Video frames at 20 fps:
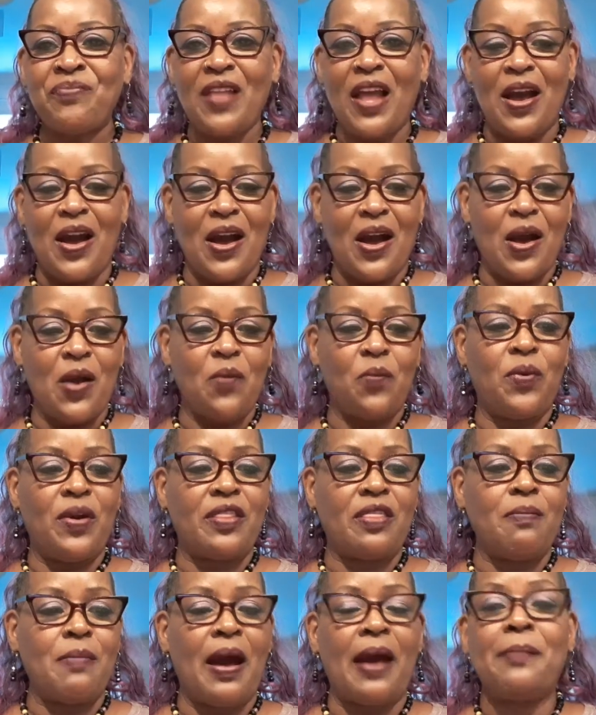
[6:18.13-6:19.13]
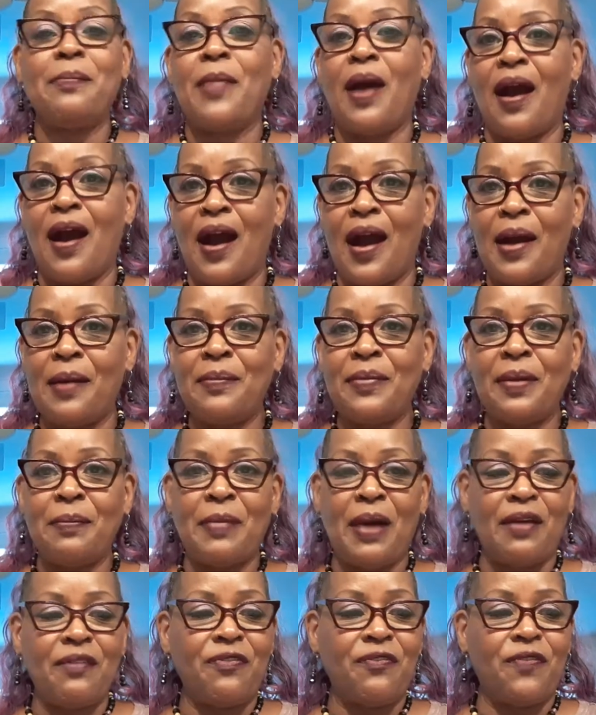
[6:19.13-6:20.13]
with my mom and
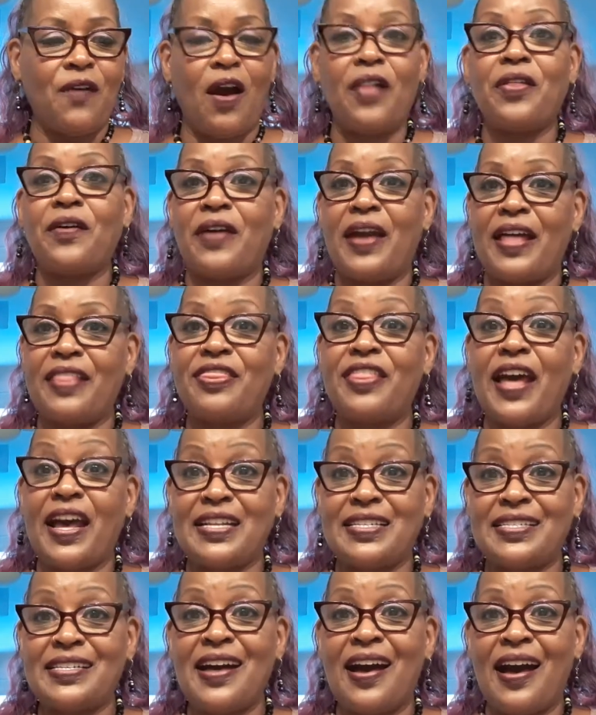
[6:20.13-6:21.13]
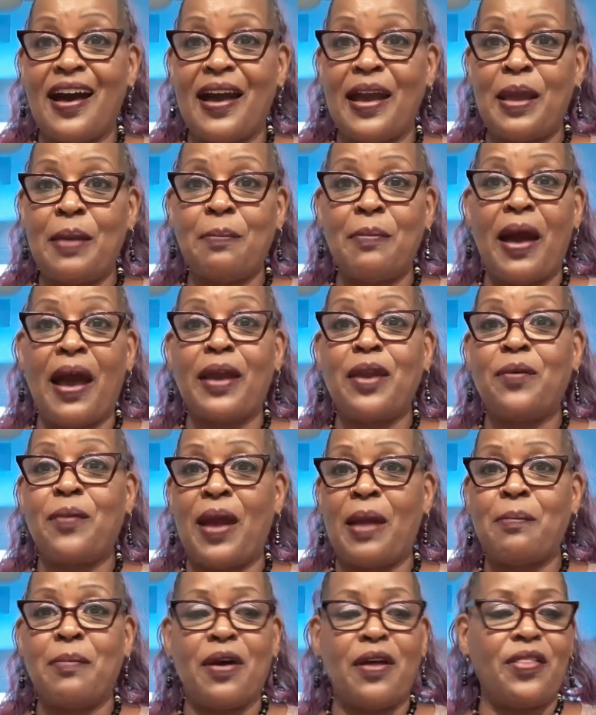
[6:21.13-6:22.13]
my father at that time. My
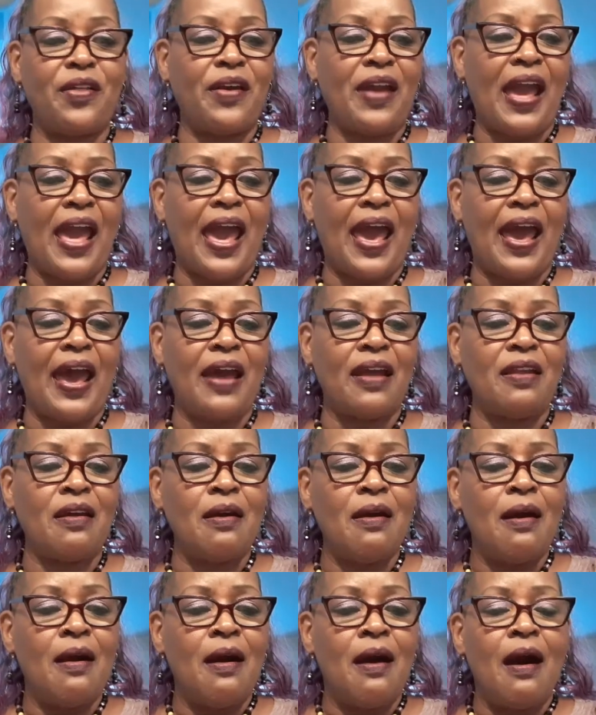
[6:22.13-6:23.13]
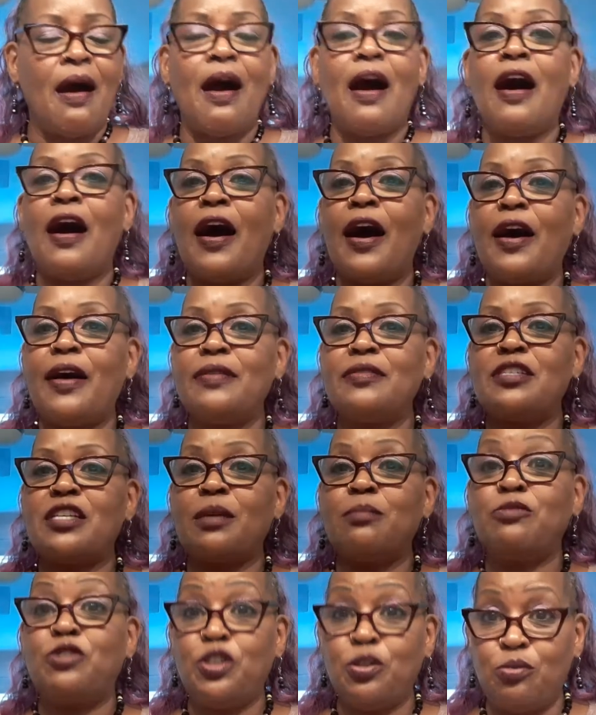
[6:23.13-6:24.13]
grandmother had
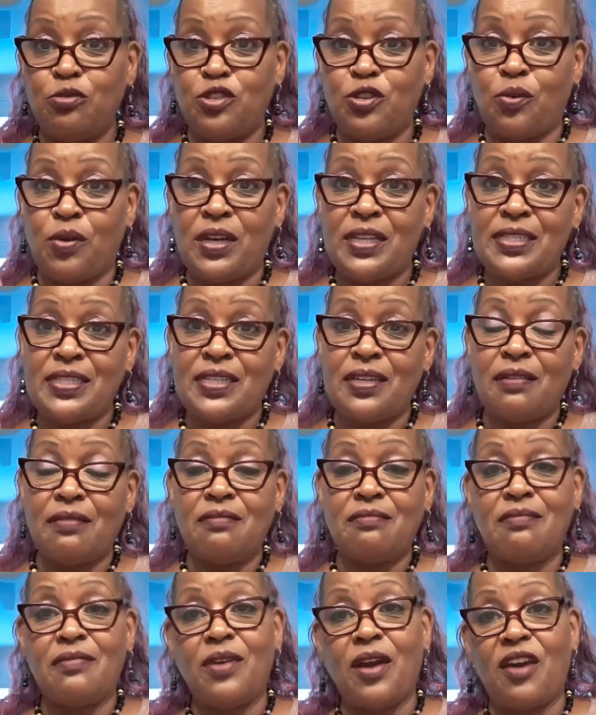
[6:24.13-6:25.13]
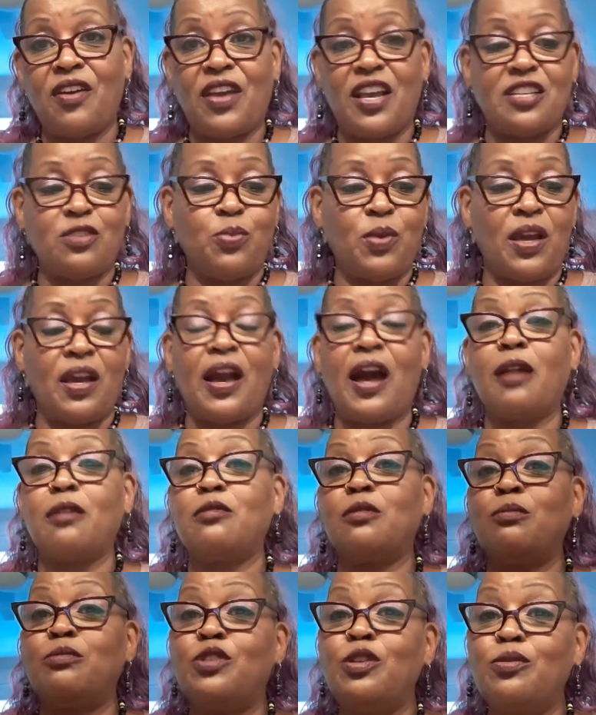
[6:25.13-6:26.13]
some juke joints. I guess we can call it
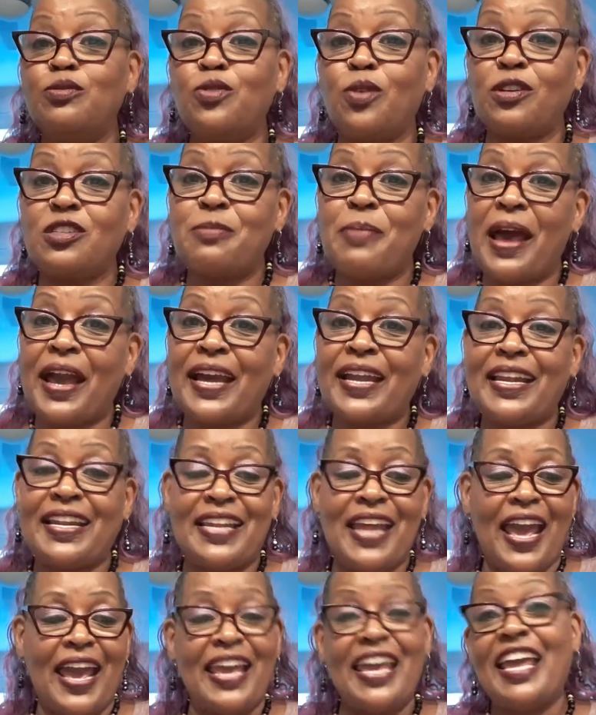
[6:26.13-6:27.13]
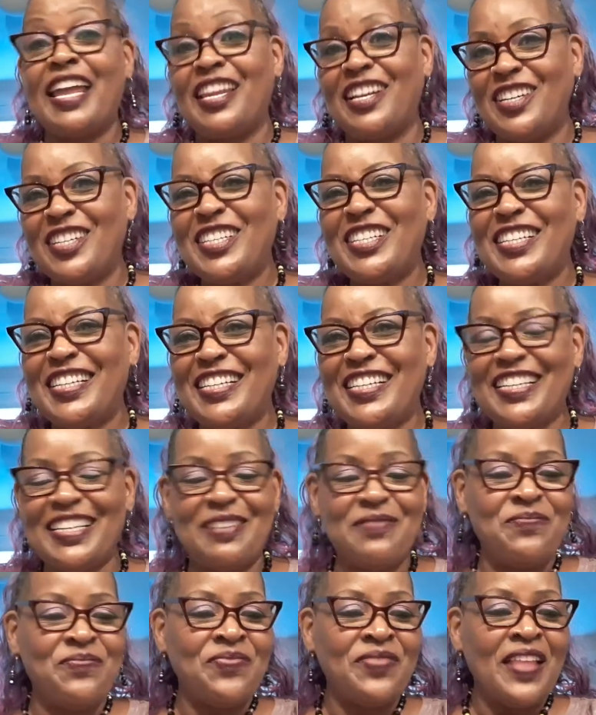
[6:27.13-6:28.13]
some juke joints back in the day in the
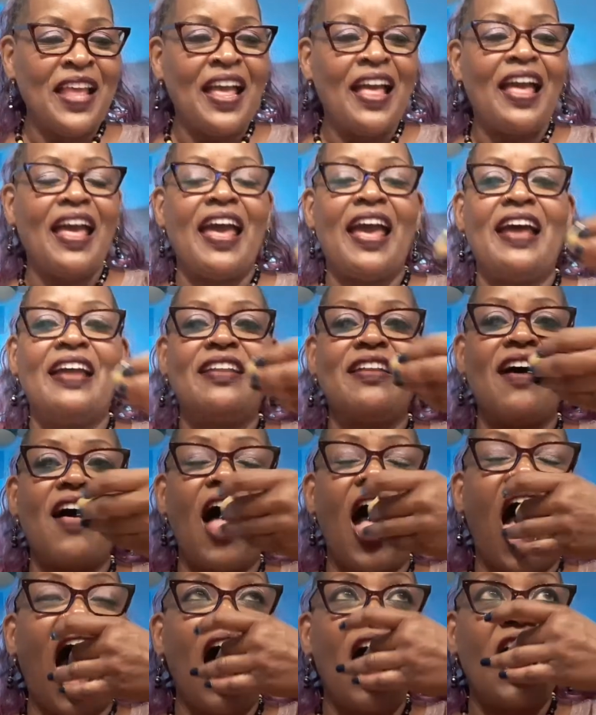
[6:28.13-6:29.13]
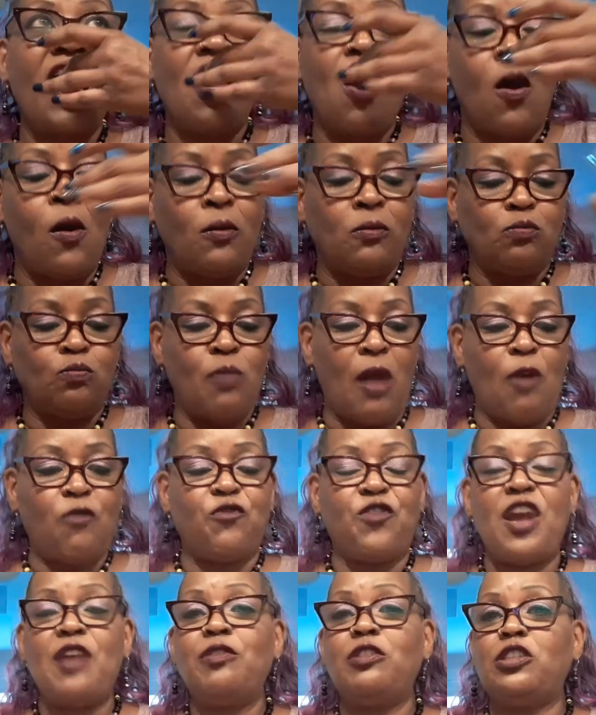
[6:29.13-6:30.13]
hood. And
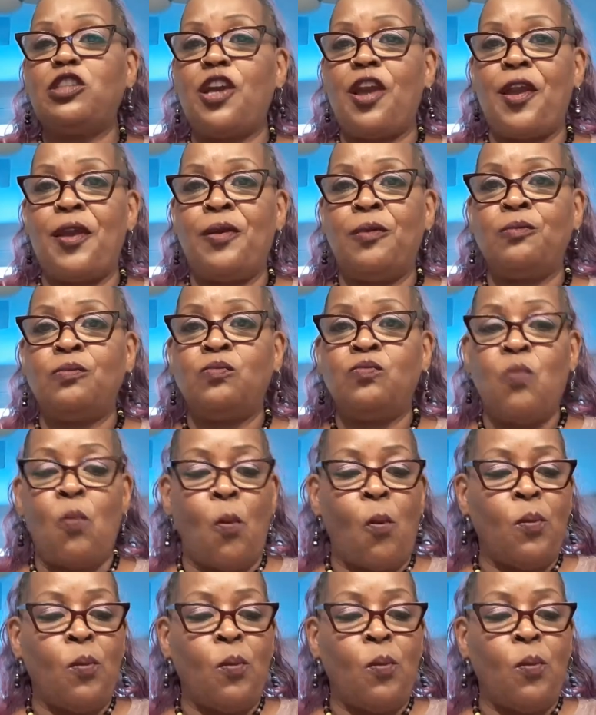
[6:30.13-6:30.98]
my favorite thing,